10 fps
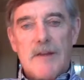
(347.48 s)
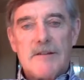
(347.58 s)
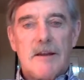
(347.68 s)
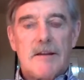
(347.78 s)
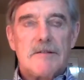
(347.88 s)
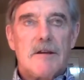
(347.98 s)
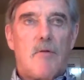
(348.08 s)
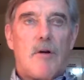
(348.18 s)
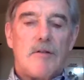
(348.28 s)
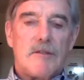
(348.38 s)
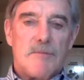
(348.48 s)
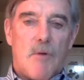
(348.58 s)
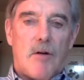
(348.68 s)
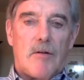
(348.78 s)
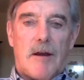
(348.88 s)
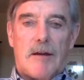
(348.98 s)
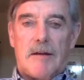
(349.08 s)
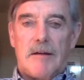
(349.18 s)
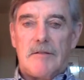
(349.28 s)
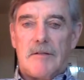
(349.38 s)
racing is one of the smaller
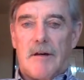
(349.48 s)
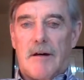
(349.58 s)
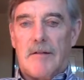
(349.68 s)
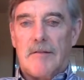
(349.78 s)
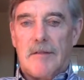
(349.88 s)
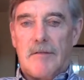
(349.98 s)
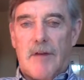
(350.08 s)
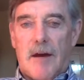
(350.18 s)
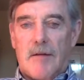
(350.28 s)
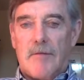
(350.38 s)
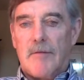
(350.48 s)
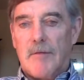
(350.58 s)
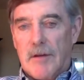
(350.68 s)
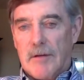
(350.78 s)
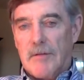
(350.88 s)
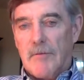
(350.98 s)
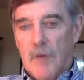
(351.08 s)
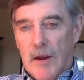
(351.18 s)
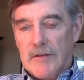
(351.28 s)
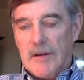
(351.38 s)
entities. They've got a
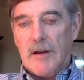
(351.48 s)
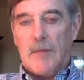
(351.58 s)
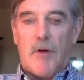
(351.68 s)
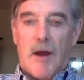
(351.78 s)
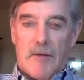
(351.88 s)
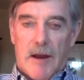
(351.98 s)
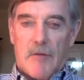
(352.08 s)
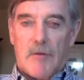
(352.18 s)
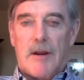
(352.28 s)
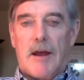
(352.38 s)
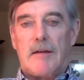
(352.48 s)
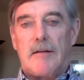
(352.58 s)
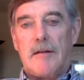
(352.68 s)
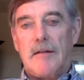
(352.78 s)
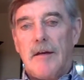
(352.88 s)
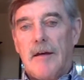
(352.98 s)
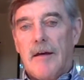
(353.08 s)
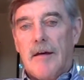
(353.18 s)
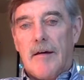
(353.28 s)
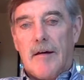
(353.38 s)
racing and a private equity entity.
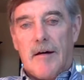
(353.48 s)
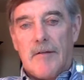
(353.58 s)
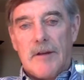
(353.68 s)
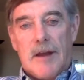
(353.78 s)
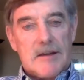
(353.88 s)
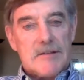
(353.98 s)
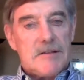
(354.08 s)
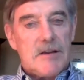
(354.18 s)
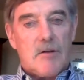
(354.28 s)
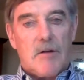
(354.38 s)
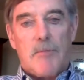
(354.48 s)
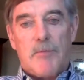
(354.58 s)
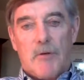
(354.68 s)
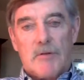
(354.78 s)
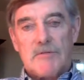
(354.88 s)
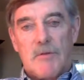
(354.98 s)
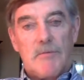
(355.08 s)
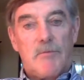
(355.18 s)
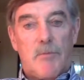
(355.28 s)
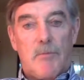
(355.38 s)
The next tier up, though, is
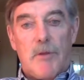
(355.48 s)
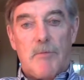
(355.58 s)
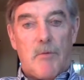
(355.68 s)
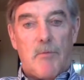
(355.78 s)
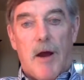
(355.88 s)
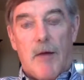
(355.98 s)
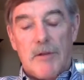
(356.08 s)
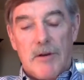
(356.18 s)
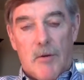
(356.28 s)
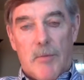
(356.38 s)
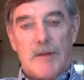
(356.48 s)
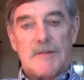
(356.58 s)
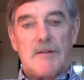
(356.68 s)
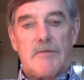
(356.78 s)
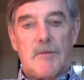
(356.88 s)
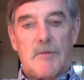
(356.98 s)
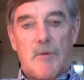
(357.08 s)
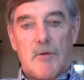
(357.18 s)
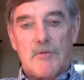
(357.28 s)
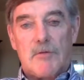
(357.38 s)
what people probably know Penske from
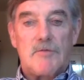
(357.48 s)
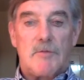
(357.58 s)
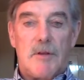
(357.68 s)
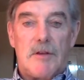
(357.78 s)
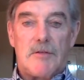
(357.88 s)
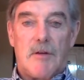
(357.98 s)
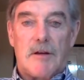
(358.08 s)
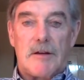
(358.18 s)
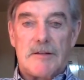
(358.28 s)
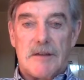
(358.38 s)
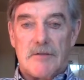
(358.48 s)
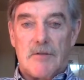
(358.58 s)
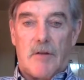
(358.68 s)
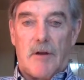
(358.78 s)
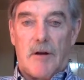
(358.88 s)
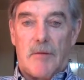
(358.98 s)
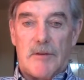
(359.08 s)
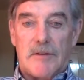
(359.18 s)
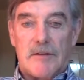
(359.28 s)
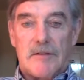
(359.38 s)
the most, which would be the truck leasing and truck rental
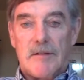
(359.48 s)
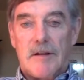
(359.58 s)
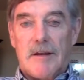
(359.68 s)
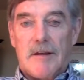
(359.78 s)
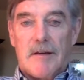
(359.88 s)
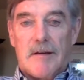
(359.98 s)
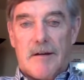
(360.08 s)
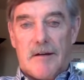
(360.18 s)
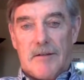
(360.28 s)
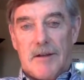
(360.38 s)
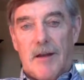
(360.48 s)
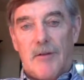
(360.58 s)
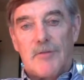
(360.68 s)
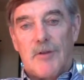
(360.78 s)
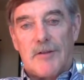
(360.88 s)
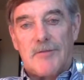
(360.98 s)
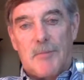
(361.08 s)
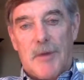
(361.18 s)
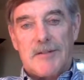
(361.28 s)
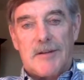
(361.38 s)
business. The yellow trucks
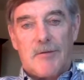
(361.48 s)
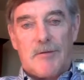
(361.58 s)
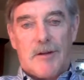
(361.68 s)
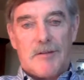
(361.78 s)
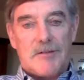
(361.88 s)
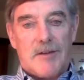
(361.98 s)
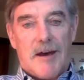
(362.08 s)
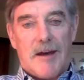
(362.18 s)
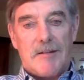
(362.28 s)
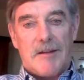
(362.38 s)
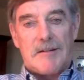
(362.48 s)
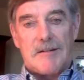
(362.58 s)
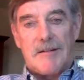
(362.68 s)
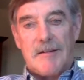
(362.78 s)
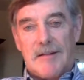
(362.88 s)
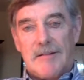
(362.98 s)
with Penske on the side, and that's